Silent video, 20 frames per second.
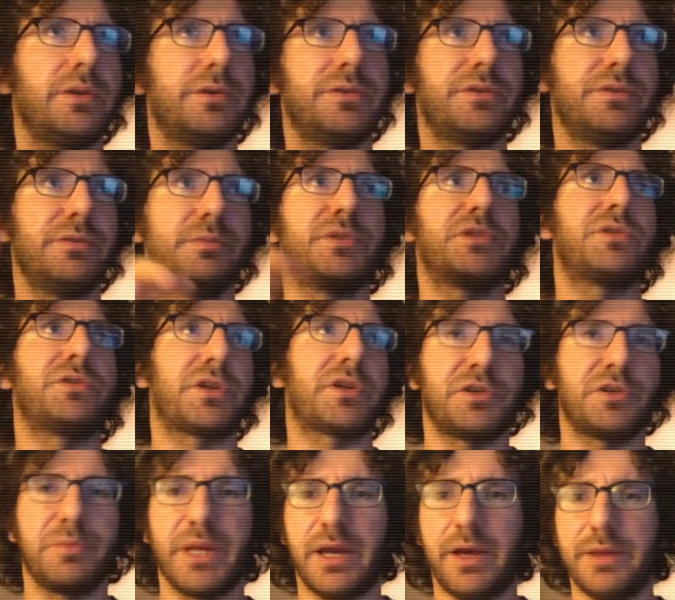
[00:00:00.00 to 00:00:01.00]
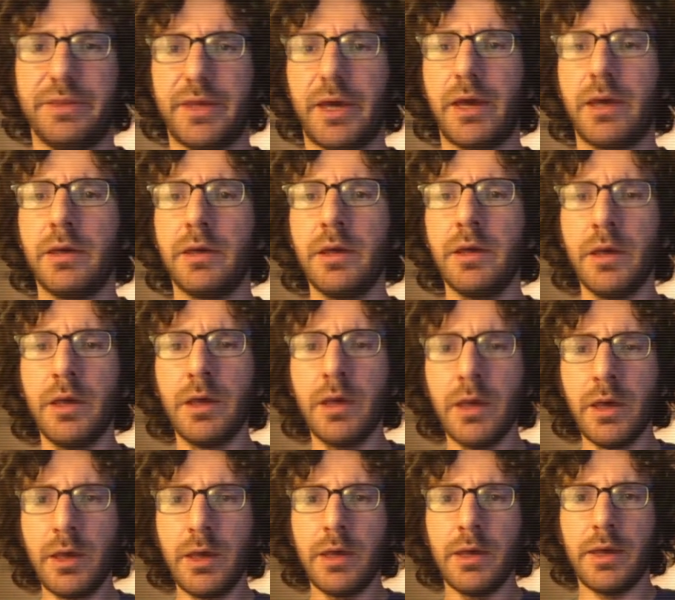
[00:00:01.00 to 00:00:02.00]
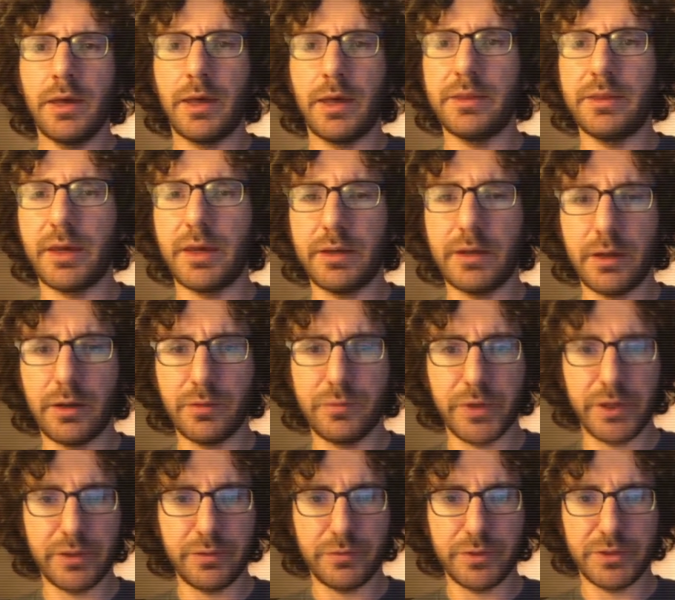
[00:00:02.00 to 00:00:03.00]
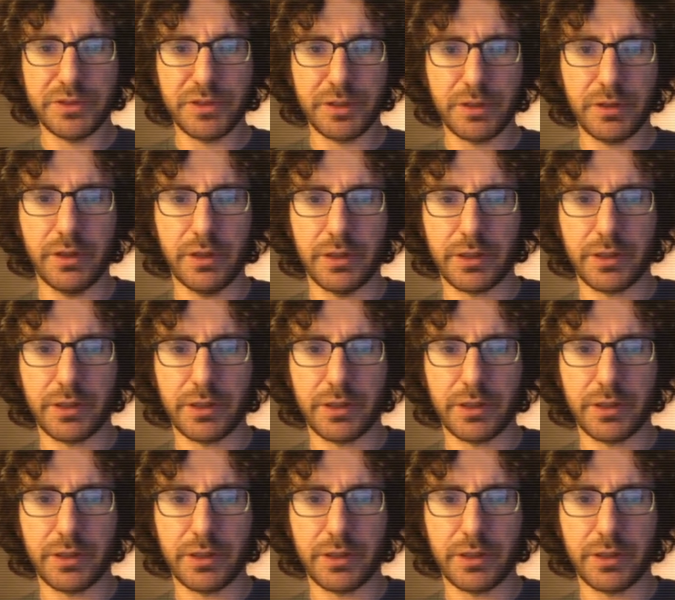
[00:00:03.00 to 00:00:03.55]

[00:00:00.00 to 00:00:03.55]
assume structure behind that. And then we took a look.